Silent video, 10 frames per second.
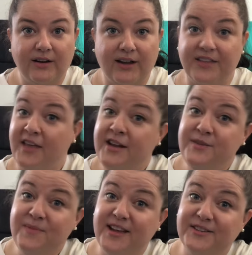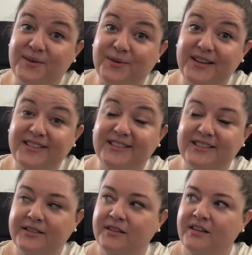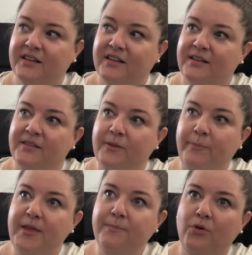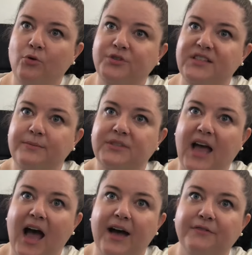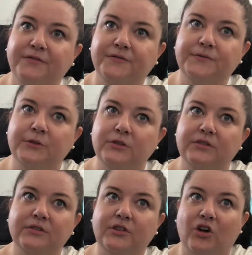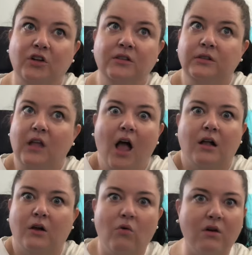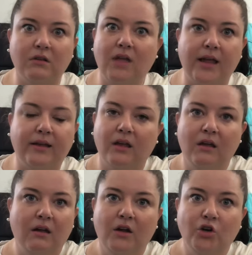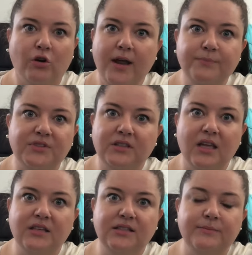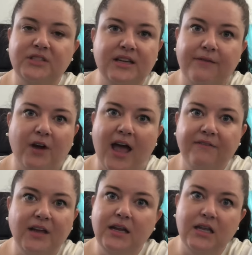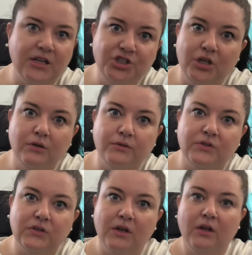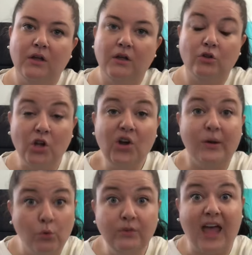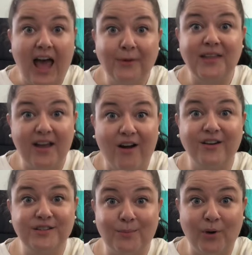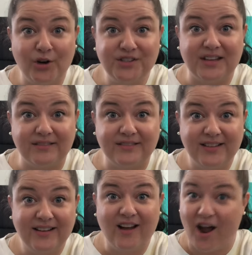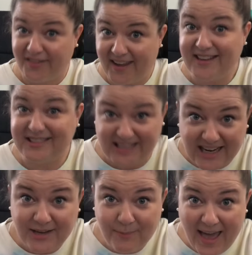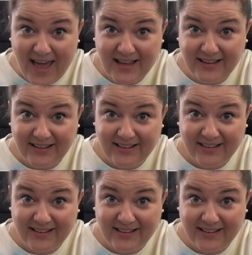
And then you might notice the people who seem to have good luck or like cripes, they seem to never have any issues. Look at who how they are as a person. Are they a dick bag?